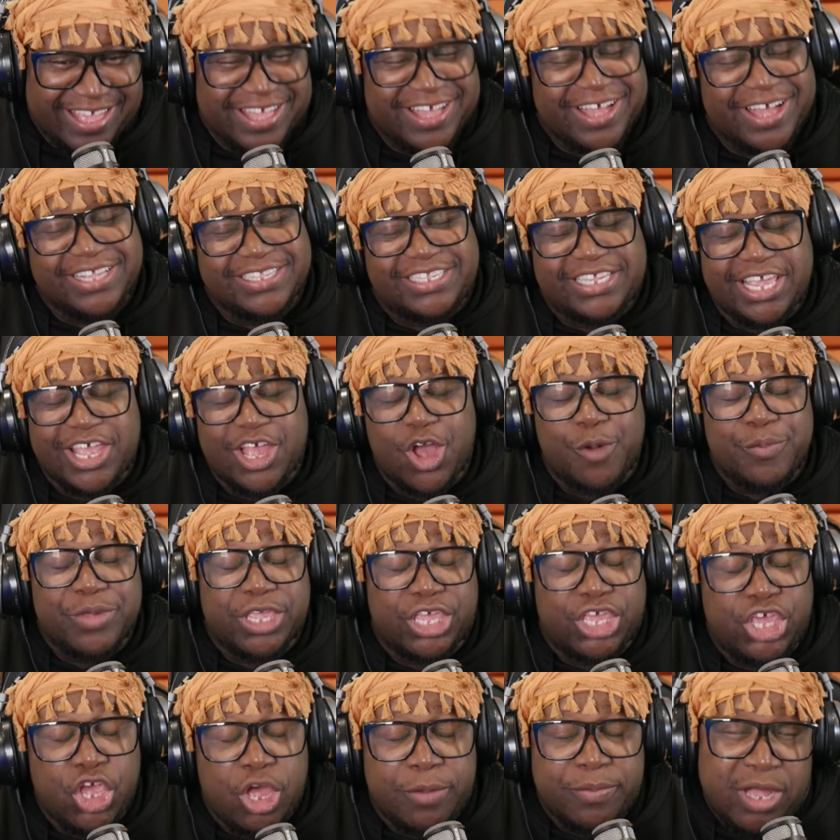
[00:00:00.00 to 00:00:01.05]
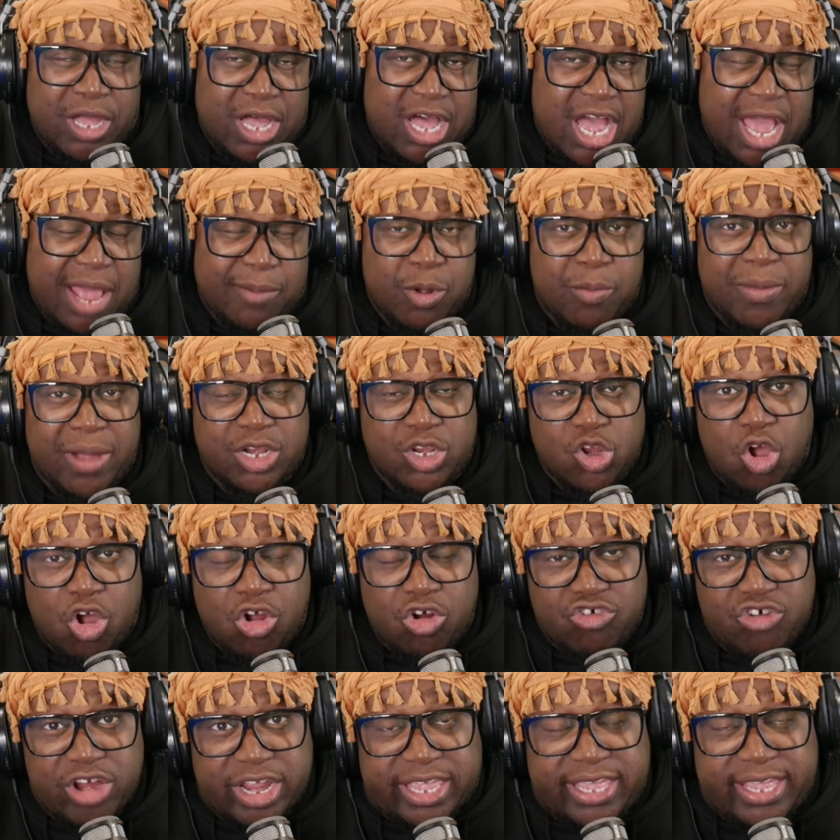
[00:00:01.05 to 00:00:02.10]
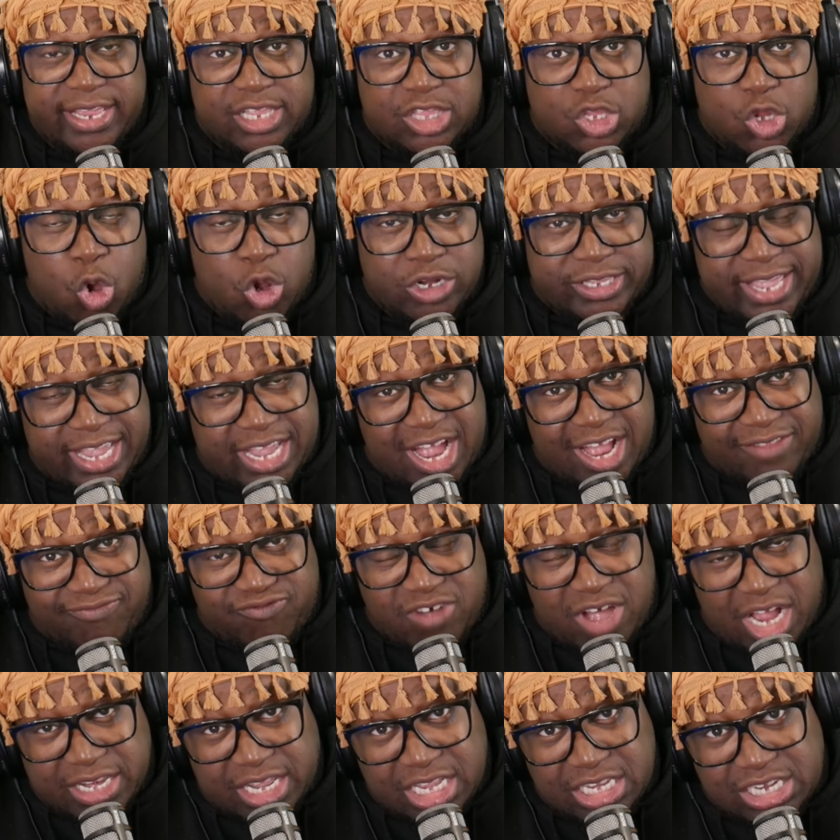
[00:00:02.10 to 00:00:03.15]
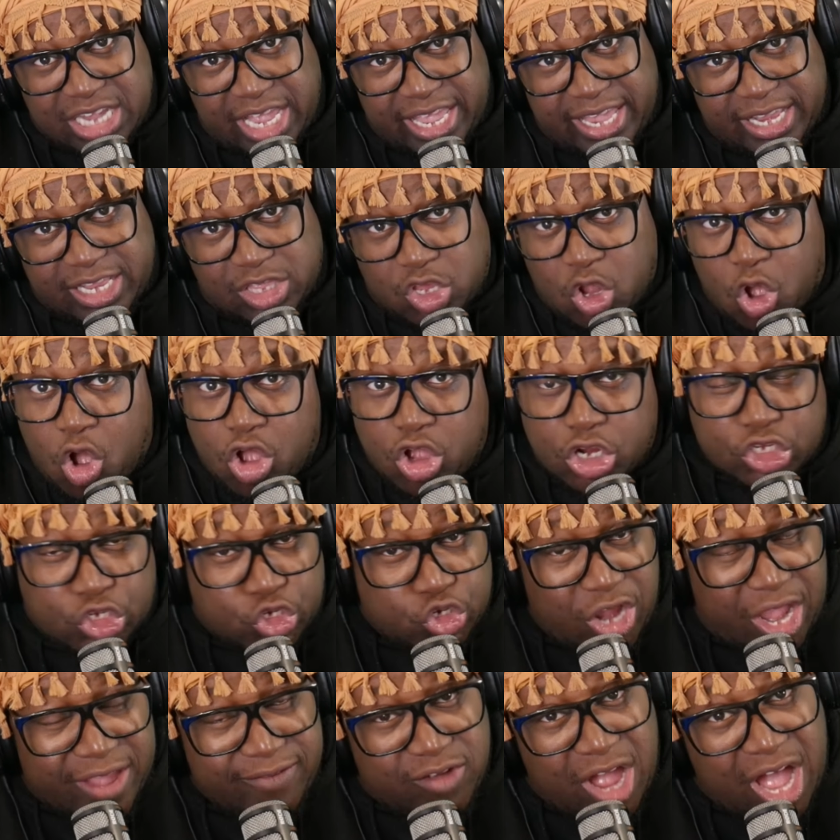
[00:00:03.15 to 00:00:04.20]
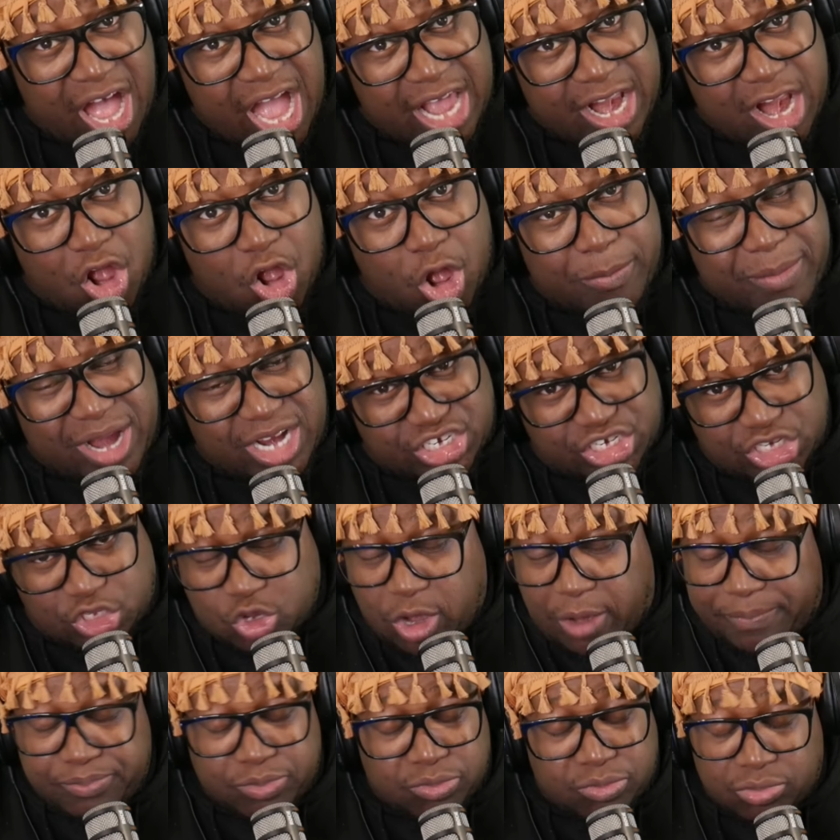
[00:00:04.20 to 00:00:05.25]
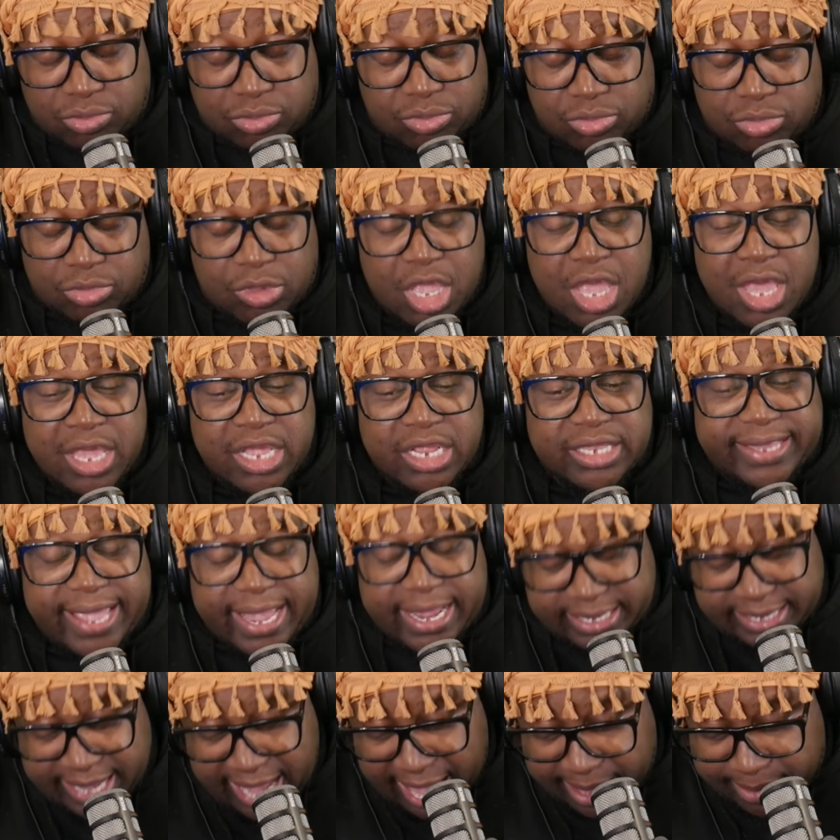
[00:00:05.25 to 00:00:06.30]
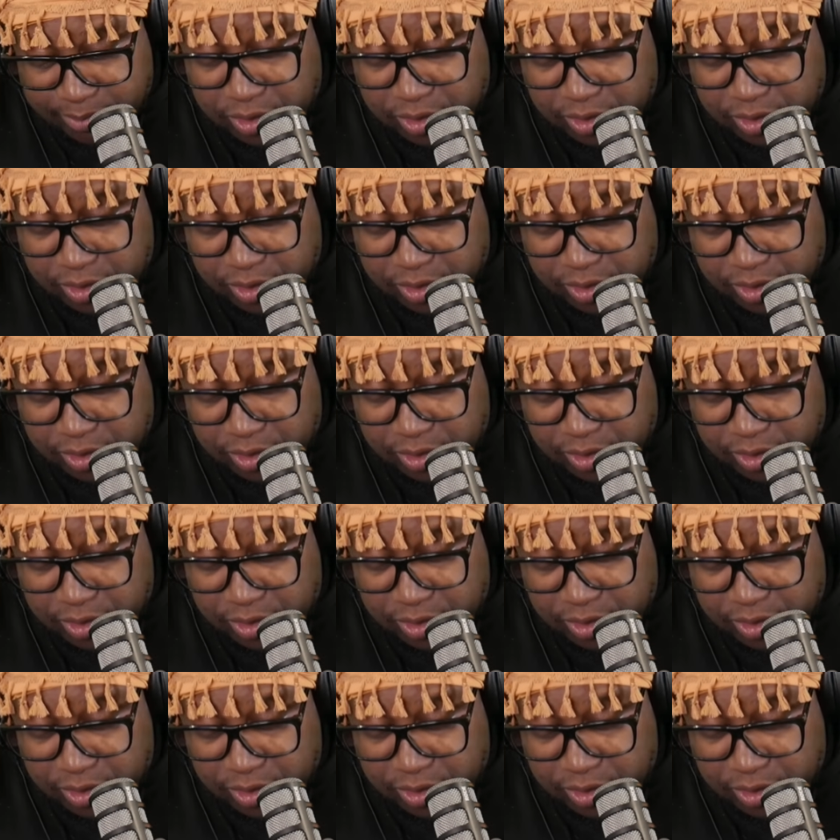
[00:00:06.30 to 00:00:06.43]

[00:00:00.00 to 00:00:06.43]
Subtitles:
And say, yo, me give you my heart, mama, don't wreck it. Don't take advantage of it. Don't drive hard and go mash it up. Take time with